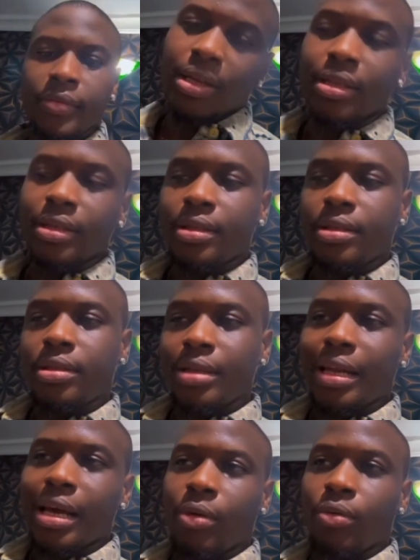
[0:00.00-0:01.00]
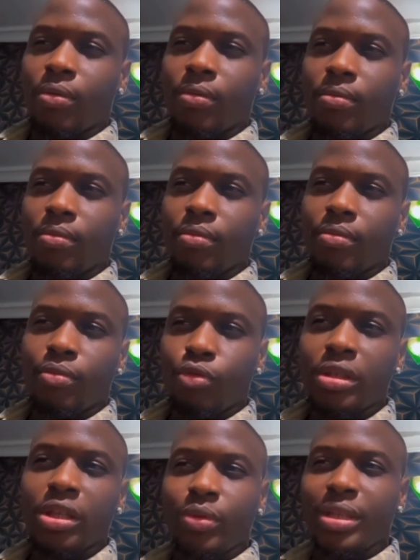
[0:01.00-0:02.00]
It is that are
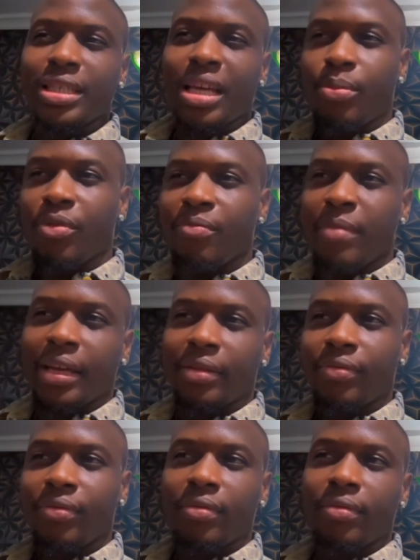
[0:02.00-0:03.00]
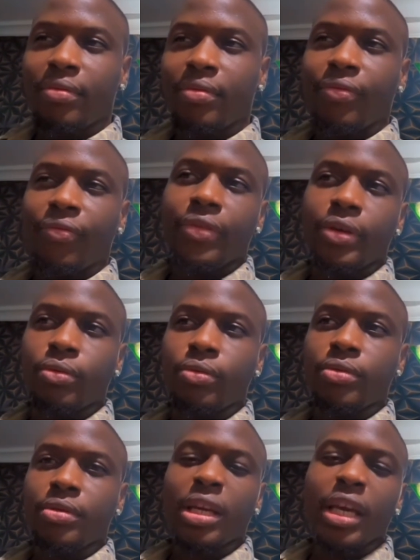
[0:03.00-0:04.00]
mostly with this type of men
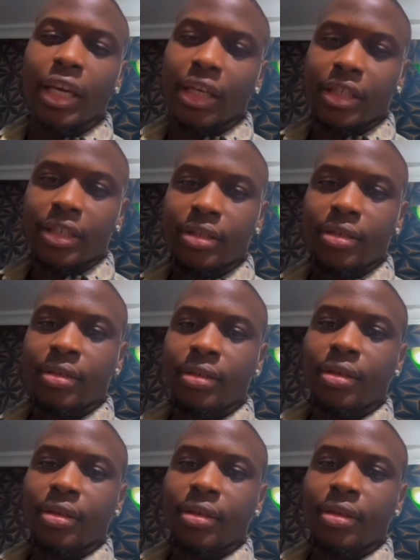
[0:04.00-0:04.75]
feels caged.